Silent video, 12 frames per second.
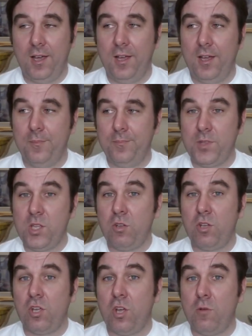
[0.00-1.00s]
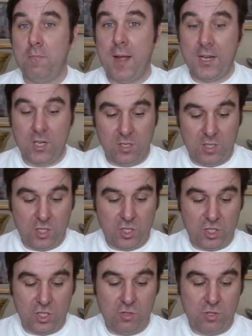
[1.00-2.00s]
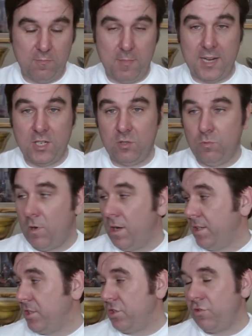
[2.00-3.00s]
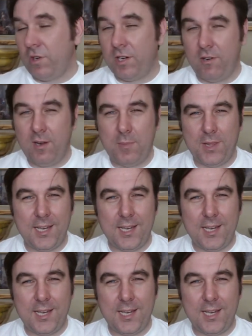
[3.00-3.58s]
Um, you could go manual and just use a manual wire to trigger it,